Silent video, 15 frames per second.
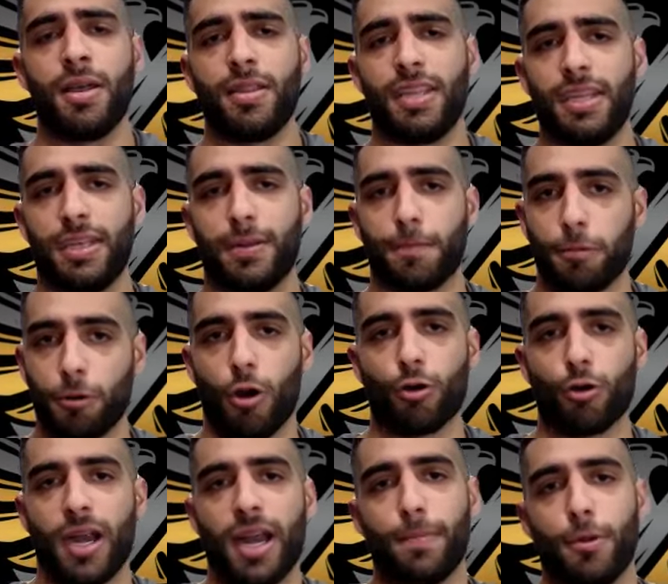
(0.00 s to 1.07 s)
the
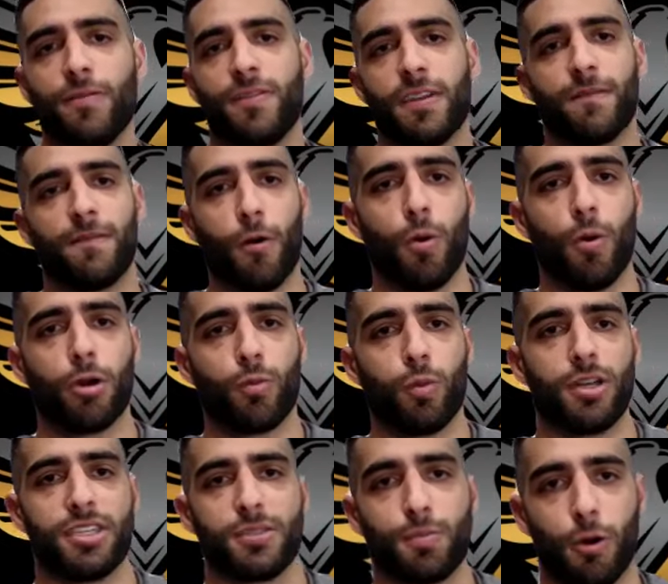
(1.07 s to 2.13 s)
program moving forward.
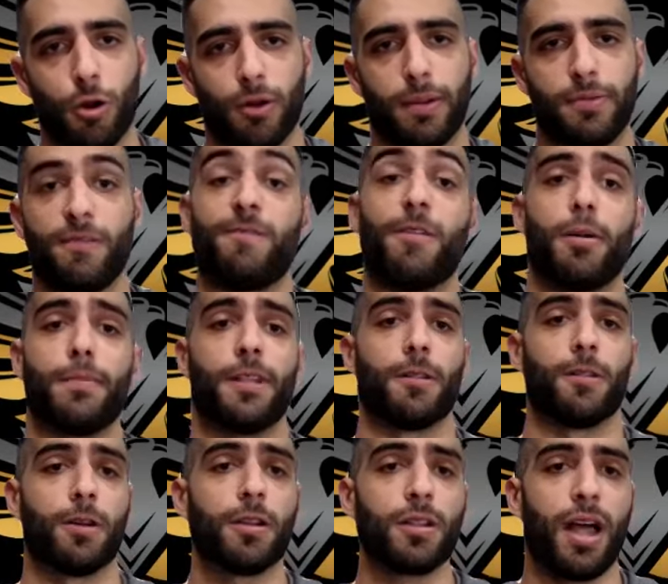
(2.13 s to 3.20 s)
What does program development
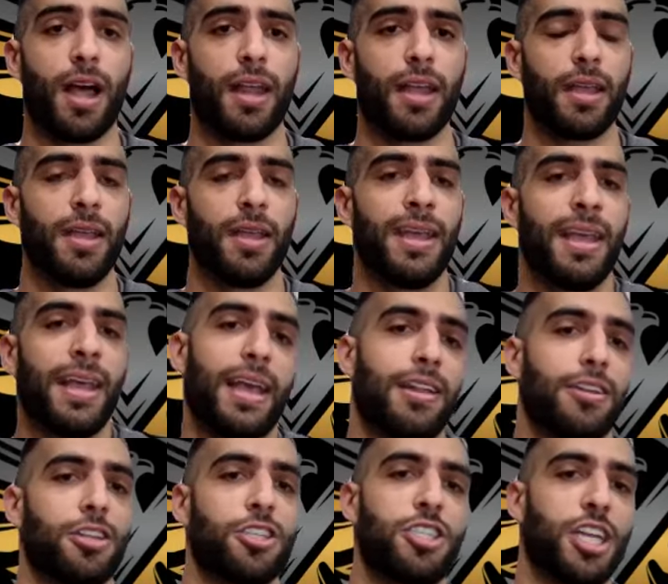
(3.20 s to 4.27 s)
look like?
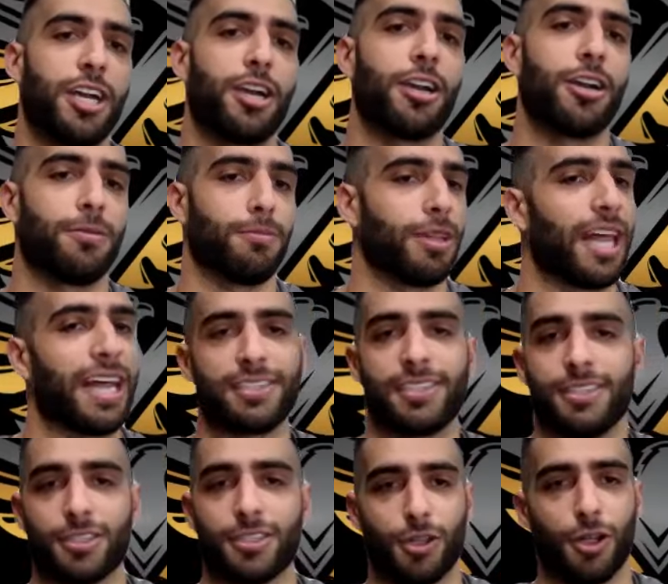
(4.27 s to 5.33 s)
and to share
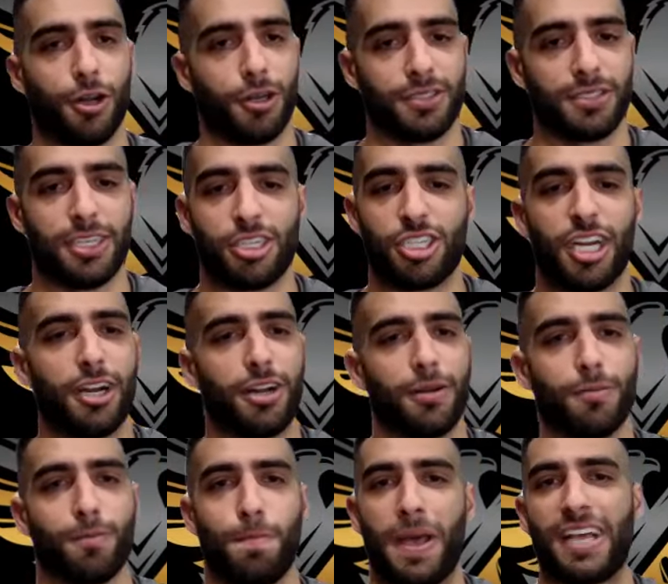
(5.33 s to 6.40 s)
lessons learned, to
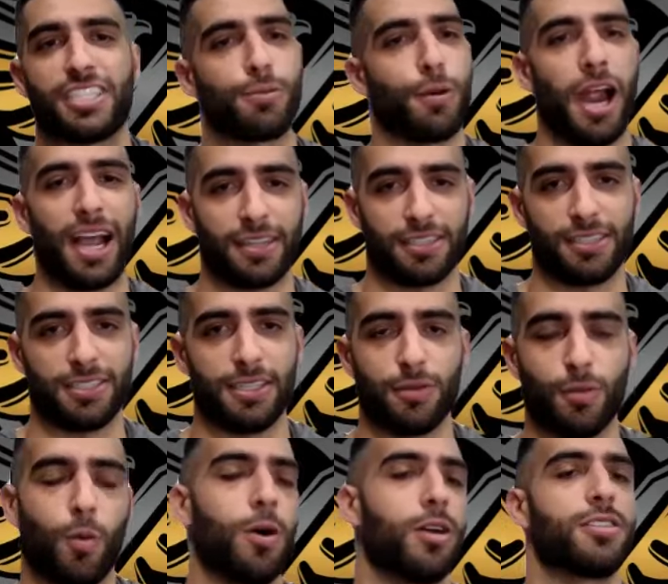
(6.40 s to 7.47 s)
share best
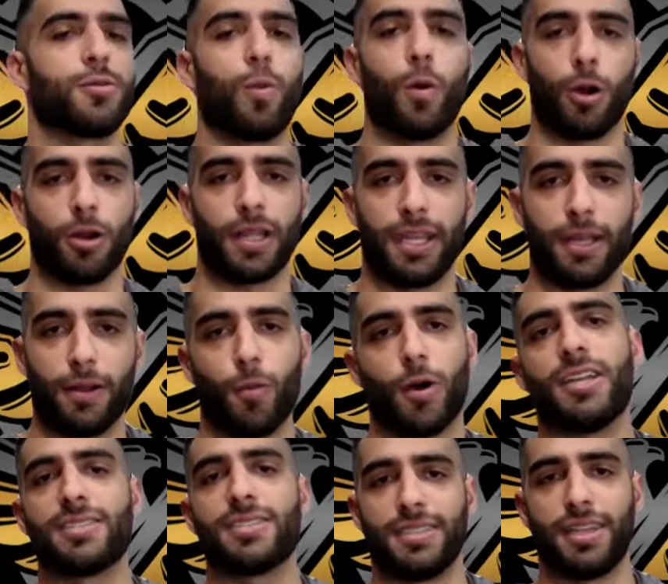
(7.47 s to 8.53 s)
practices, what is working,
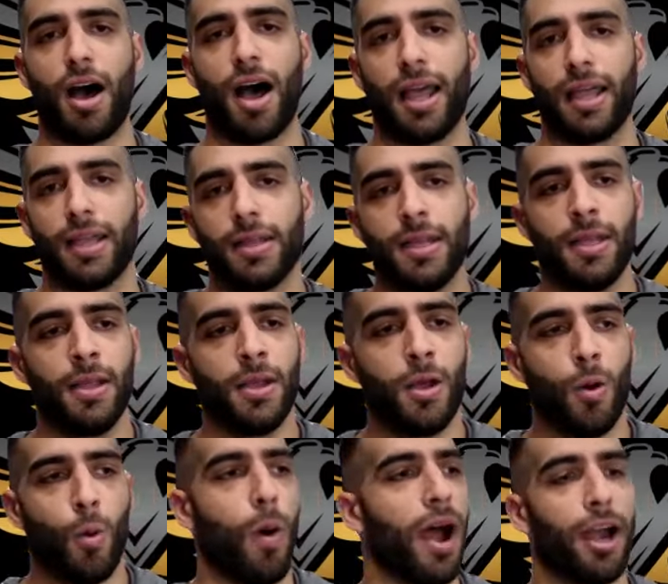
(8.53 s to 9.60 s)
what is not,
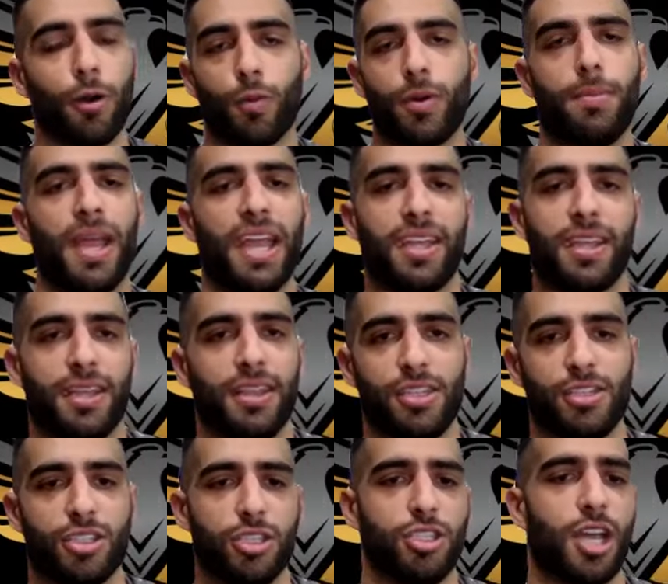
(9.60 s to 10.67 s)
why are we making
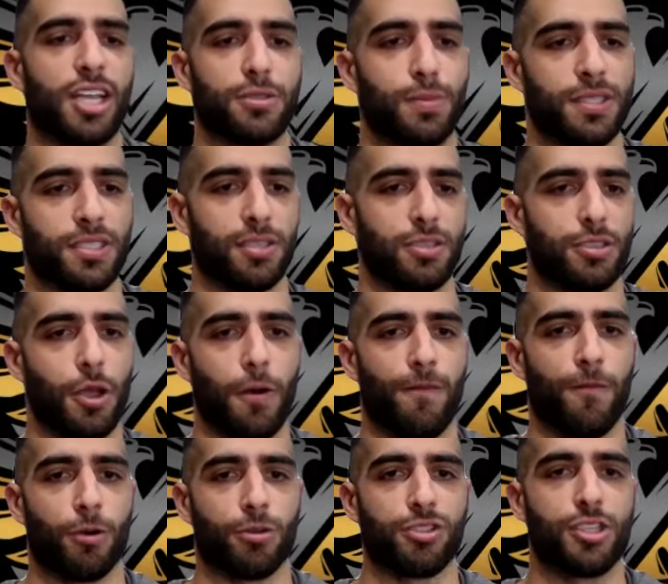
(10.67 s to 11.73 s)
these adjustments and so
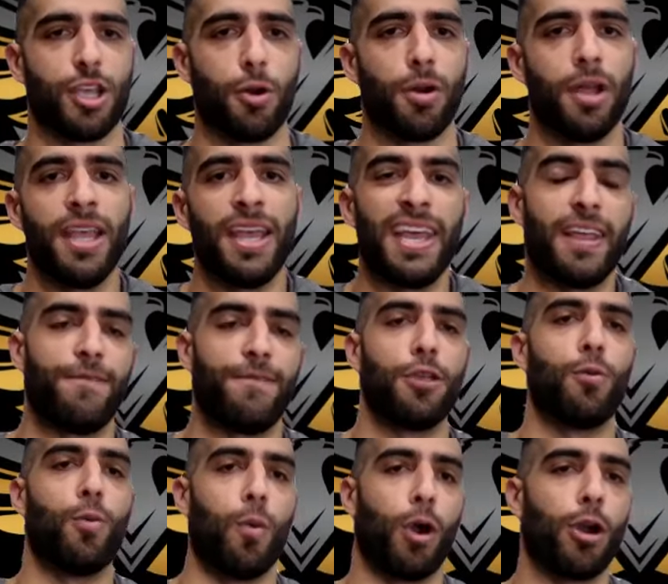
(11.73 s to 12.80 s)
forth. So if
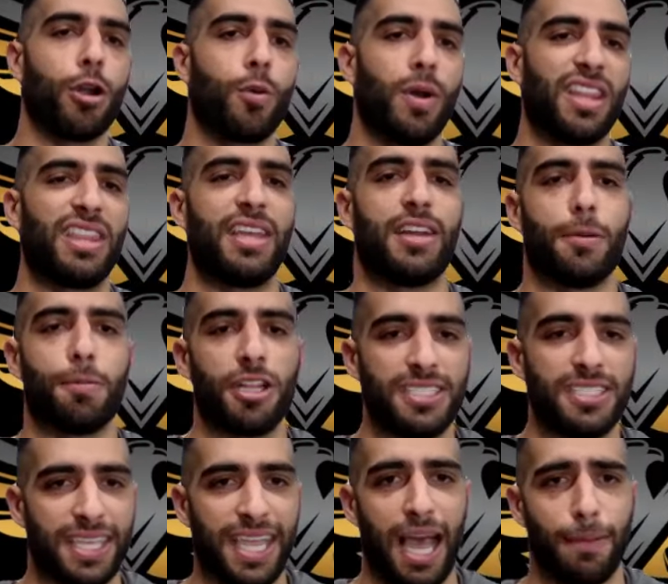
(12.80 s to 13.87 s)
you work within a
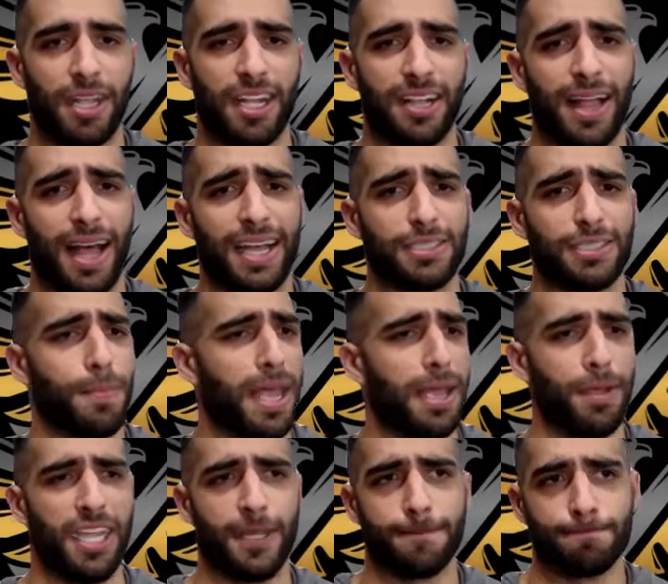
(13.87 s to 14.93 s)
police academy class,
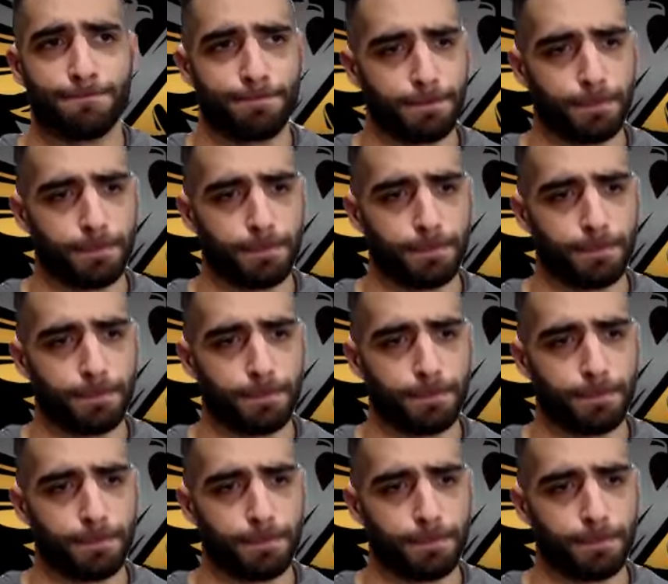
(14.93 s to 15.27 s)
maybe